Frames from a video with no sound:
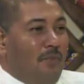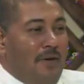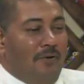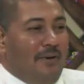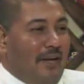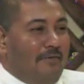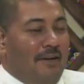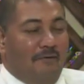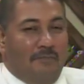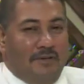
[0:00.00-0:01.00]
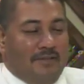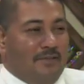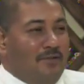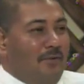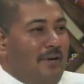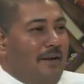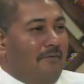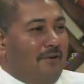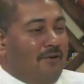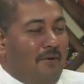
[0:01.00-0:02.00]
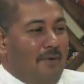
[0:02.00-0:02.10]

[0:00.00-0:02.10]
We don't have enough persons to go in every shop,